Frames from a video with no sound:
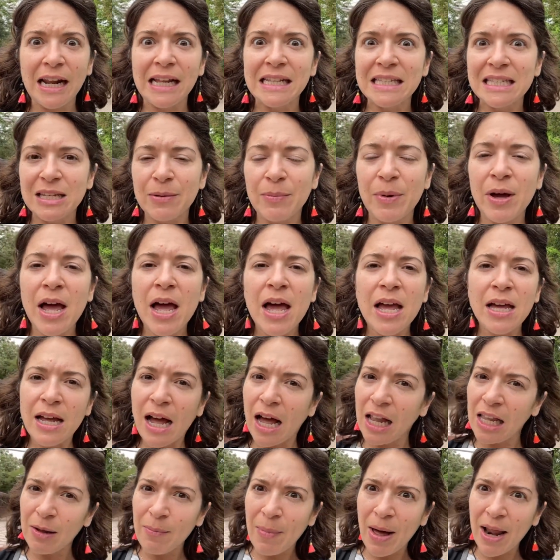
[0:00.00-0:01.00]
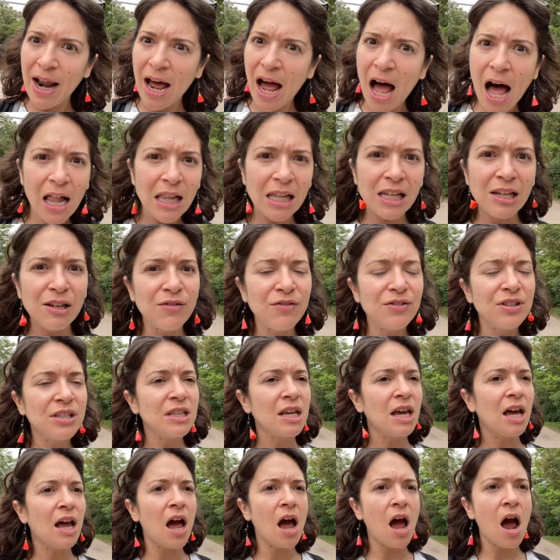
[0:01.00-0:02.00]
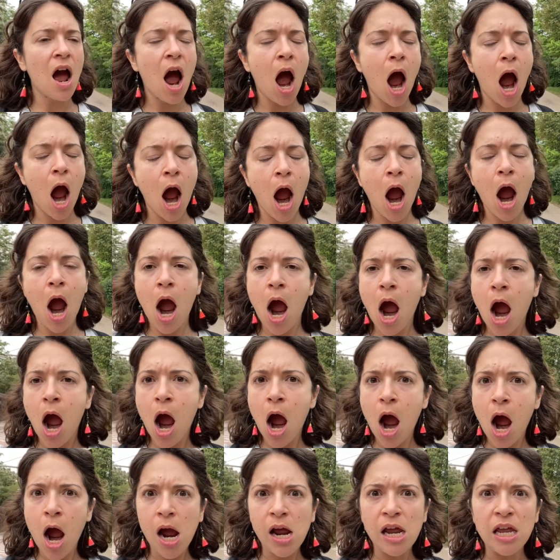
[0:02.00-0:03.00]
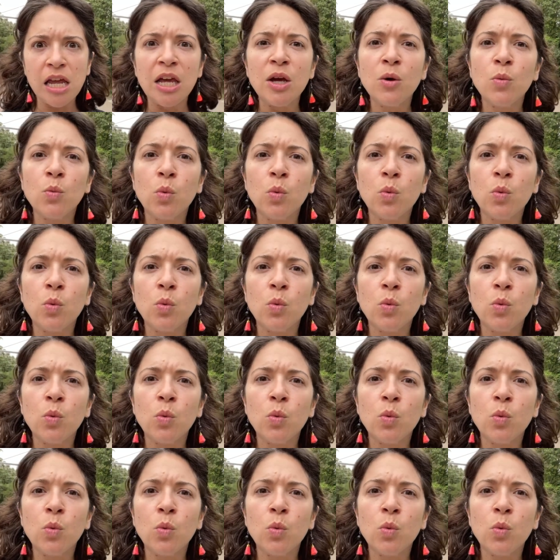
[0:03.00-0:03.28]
and some Kalamata olives. It